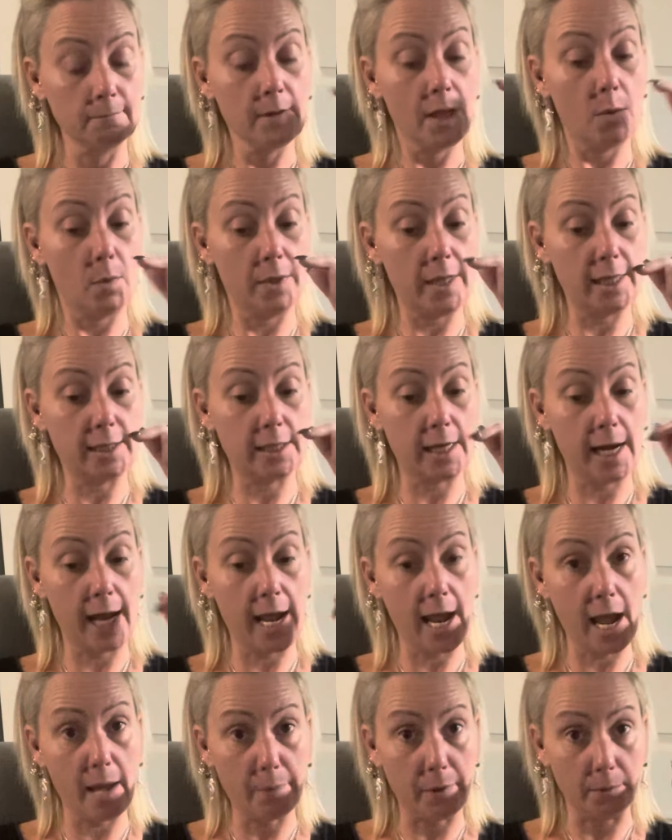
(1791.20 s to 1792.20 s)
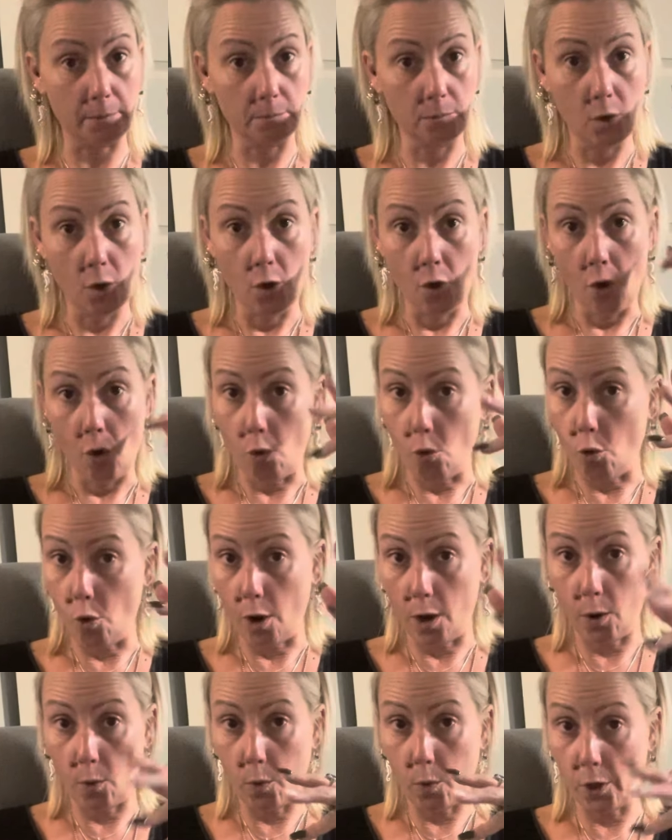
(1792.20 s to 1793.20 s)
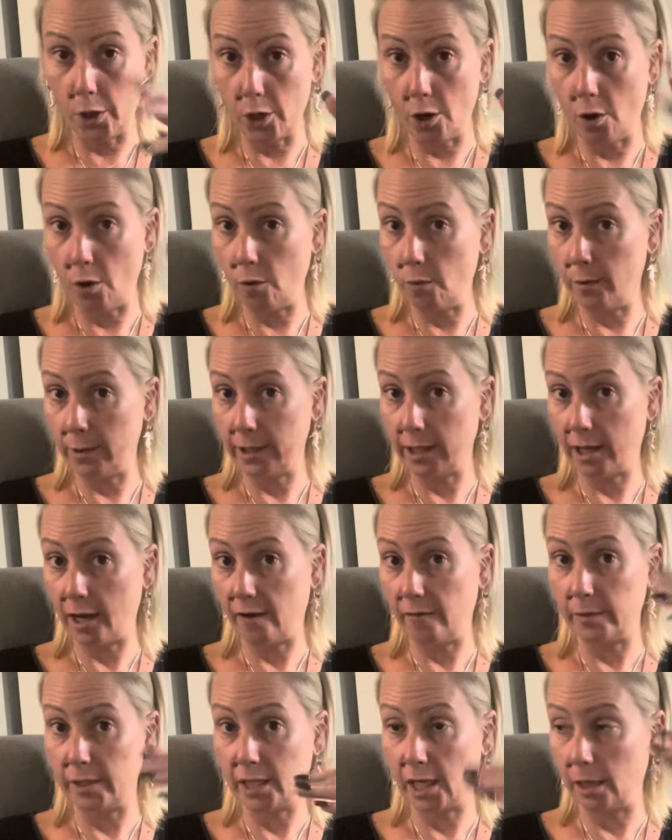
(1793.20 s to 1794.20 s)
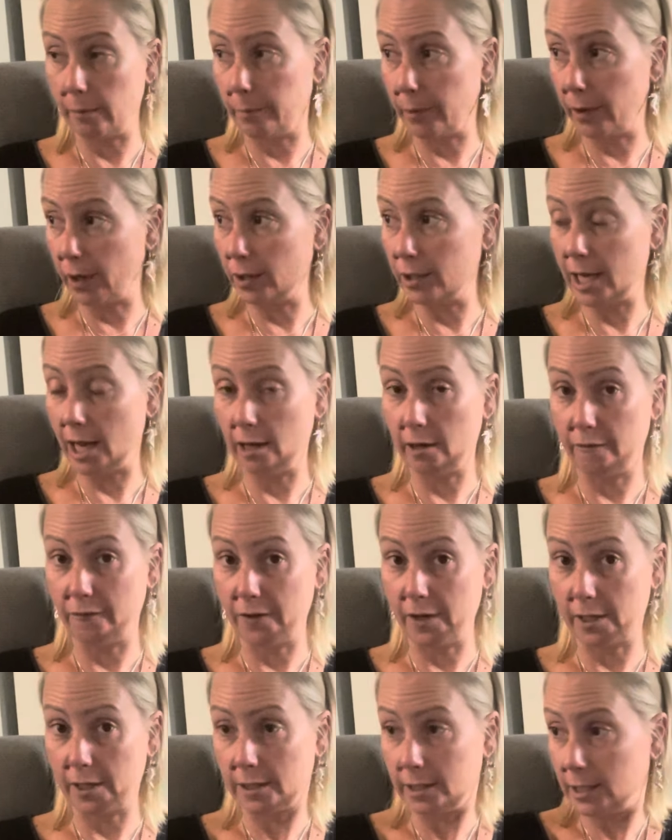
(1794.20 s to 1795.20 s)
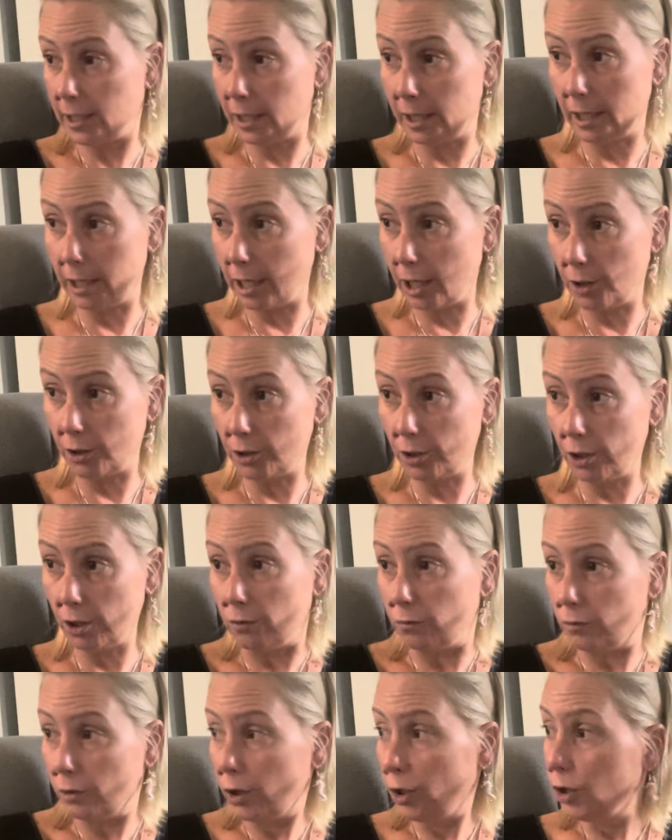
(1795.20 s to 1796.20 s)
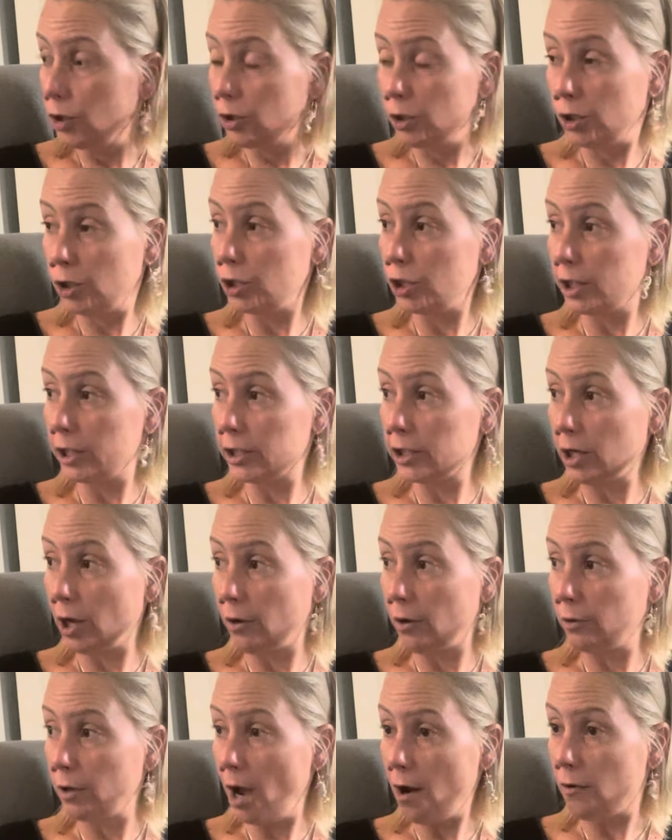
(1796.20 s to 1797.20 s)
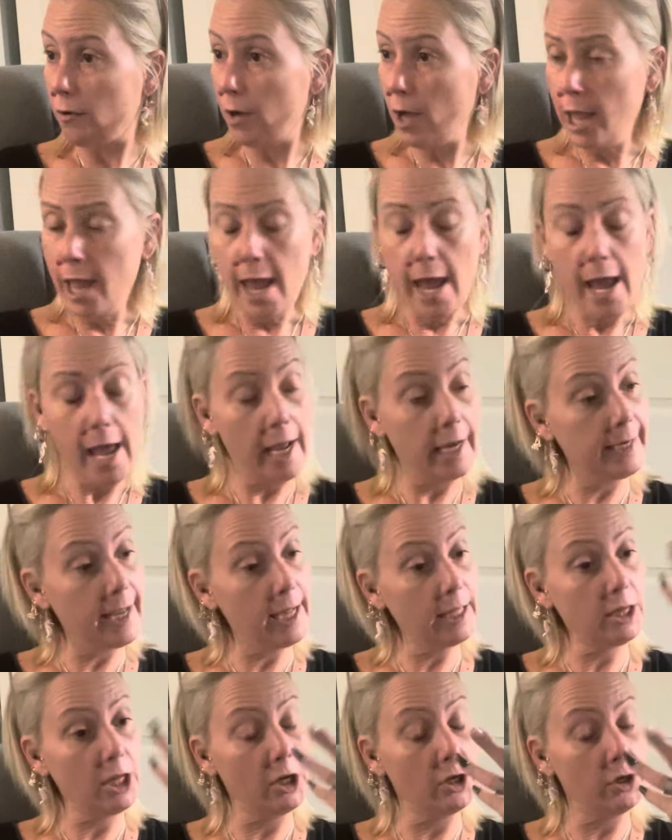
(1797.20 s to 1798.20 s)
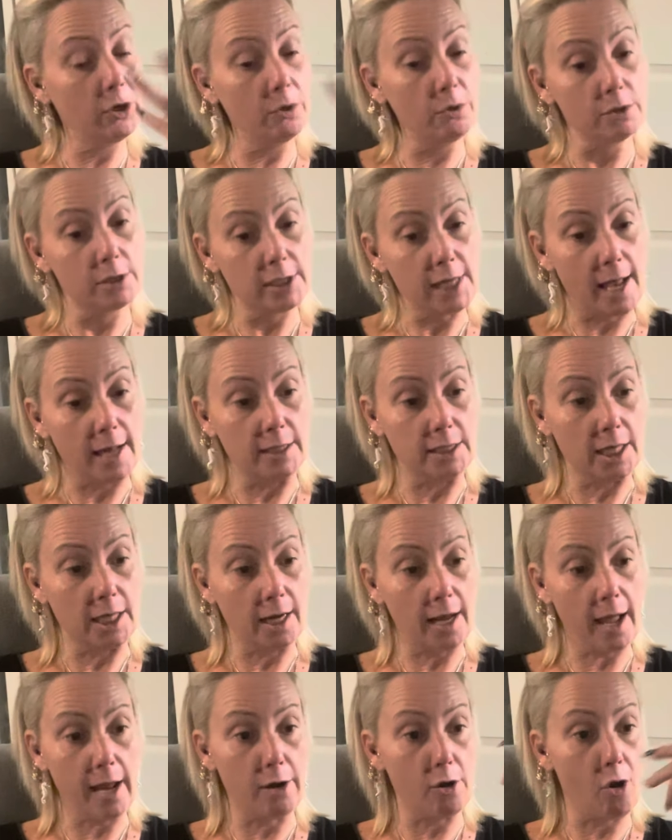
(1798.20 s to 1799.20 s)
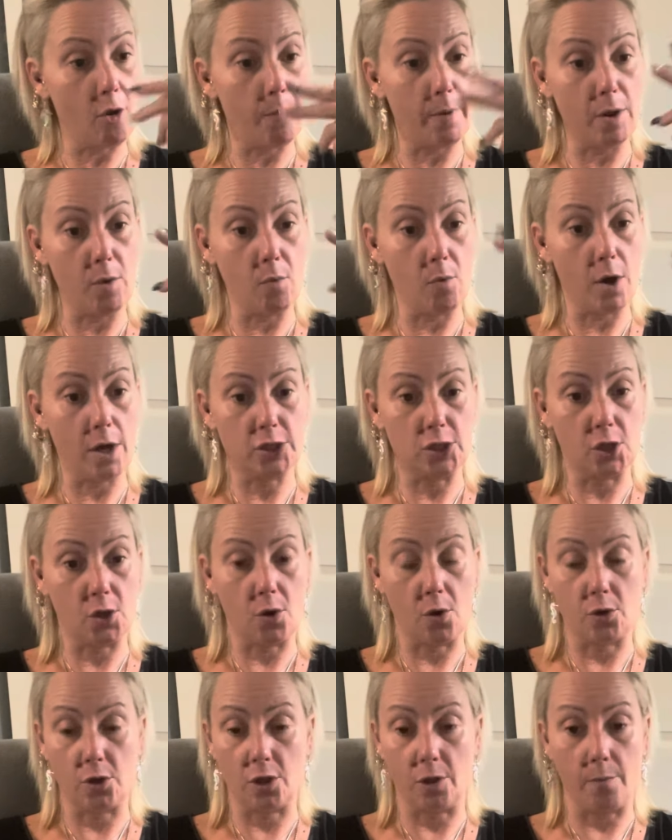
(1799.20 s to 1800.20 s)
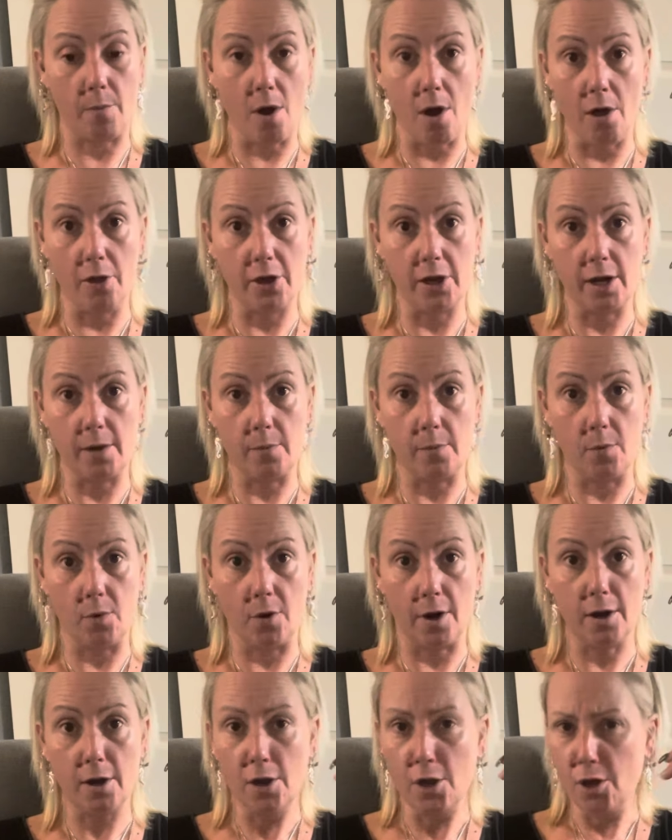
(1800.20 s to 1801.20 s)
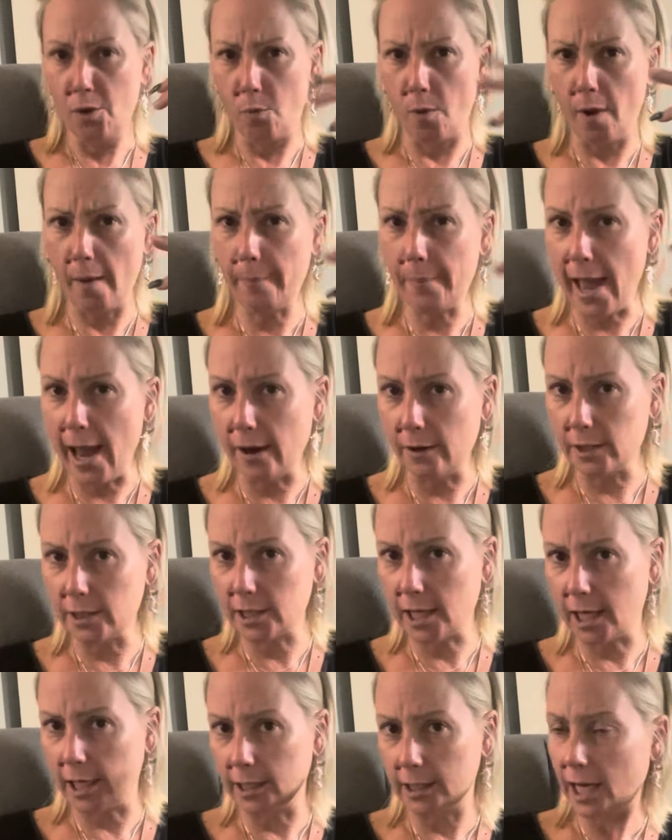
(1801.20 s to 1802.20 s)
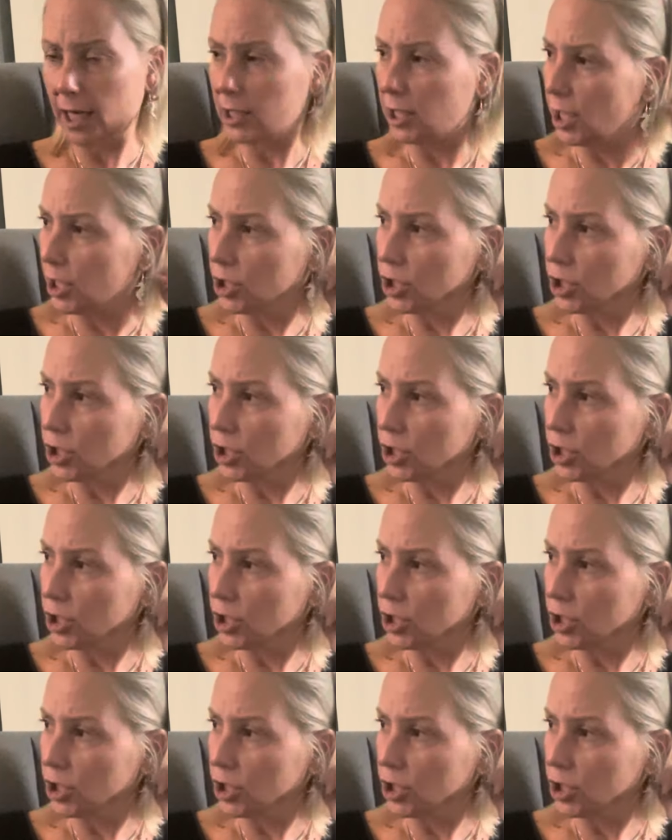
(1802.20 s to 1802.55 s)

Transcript: when that's going to happen. Or, you know, when the government's going to burn down a fucking city near you. You just don't know. And like the news said today, nobody wants to go to the mall anymore. What parent is going to take their